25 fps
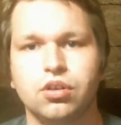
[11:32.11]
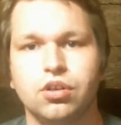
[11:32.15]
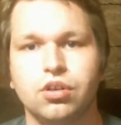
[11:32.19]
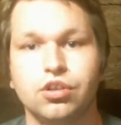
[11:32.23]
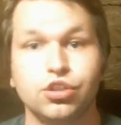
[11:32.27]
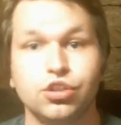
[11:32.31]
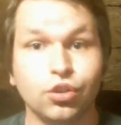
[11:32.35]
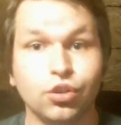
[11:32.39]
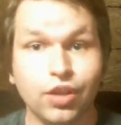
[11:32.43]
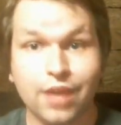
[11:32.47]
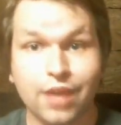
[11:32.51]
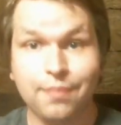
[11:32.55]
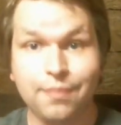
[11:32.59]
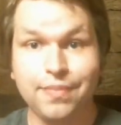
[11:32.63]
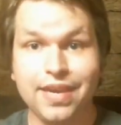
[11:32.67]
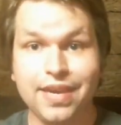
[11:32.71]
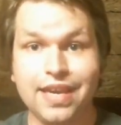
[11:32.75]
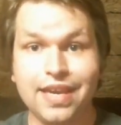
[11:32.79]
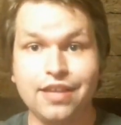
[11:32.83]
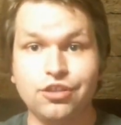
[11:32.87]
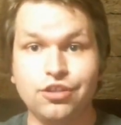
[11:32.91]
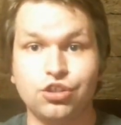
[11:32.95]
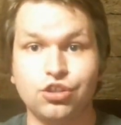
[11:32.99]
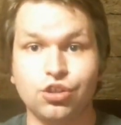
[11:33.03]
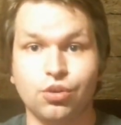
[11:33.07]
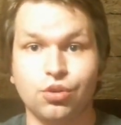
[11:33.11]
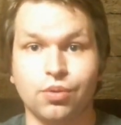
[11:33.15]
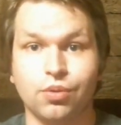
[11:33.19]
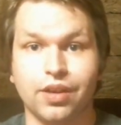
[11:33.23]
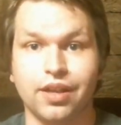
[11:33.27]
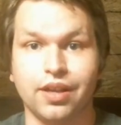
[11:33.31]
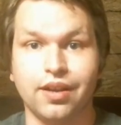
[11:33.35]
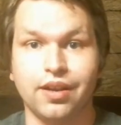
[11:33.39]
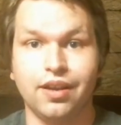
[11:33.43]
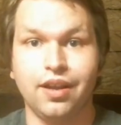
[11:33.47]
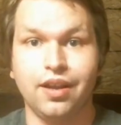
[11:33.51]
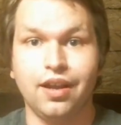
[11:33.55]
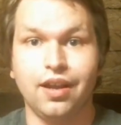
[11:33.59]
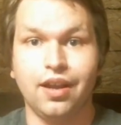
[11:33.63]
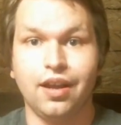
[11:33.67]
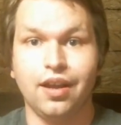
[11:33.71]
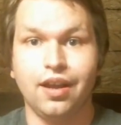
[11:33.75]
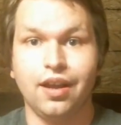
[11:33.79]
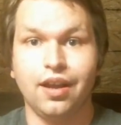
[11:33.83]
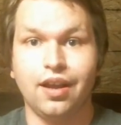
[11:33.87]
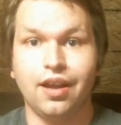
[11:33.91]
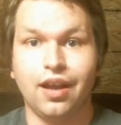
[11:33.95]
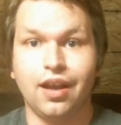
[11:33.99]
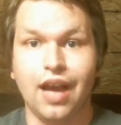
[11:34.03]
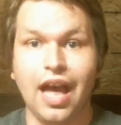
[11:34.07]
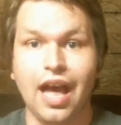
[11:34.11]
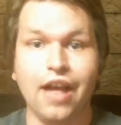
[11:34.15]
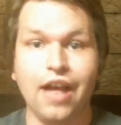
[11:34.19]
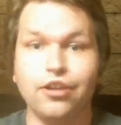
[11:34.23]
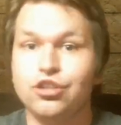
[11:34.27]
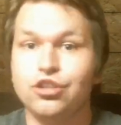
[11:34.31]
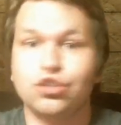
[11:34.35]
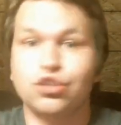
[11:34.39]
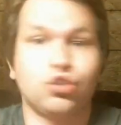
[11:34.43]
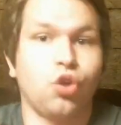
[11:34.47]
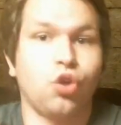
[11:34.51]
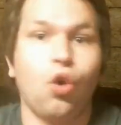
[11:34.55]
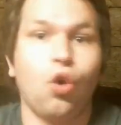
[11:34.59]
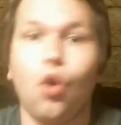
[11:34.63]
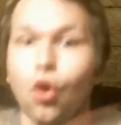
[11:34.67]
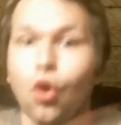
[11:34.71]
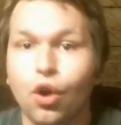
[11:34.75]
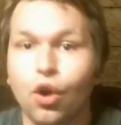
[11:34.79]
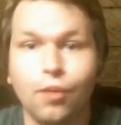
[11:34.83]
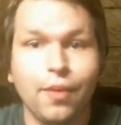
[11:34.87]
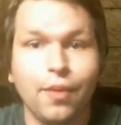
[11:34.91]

So let me do it. I'll just whore